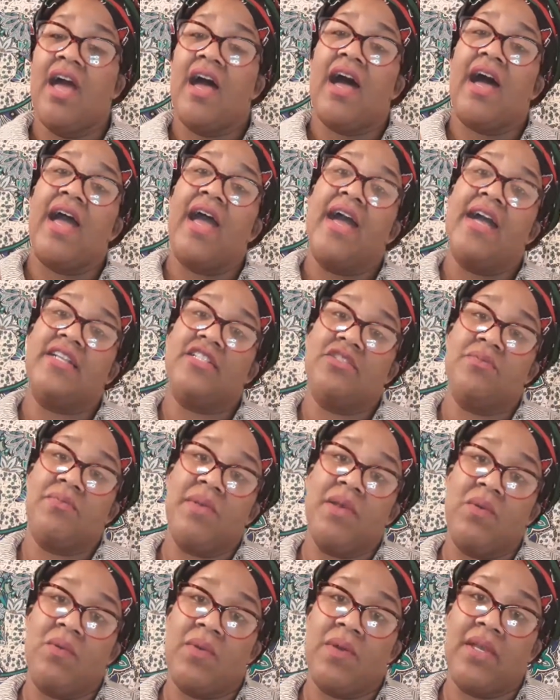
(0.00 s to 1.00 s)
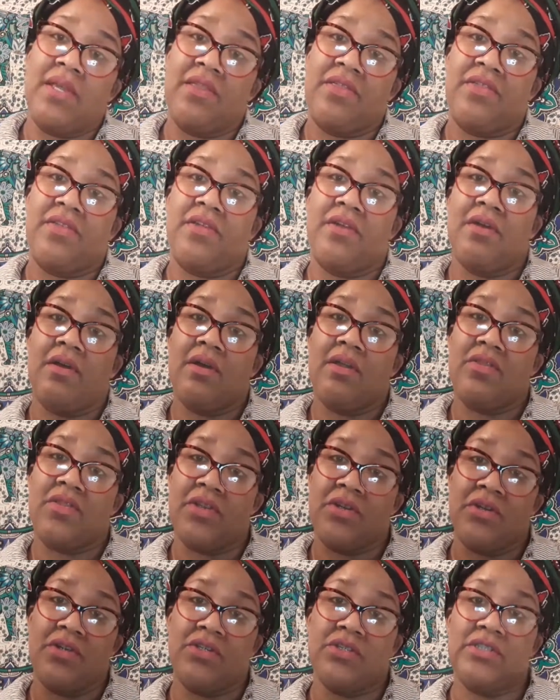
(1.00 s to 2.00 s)
I had to meet with the
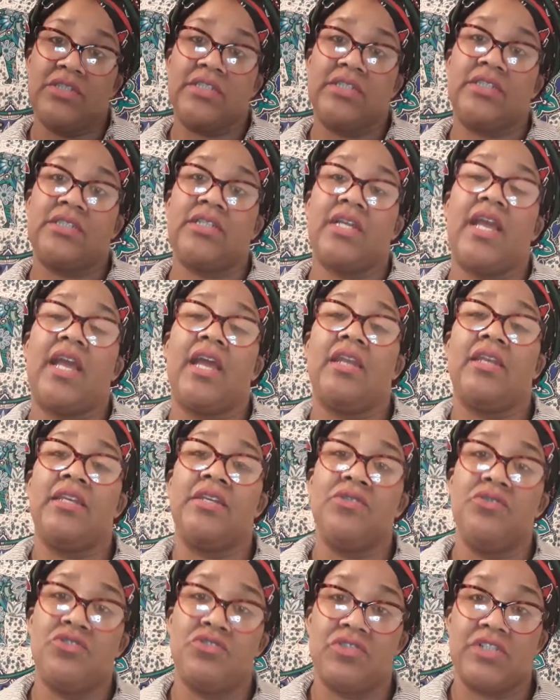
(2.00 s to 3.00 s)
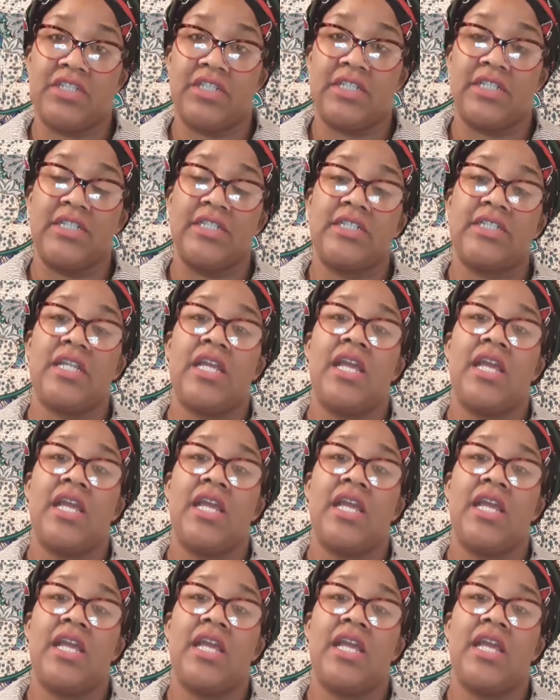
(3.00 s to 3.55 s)
nurse and the nutritionist,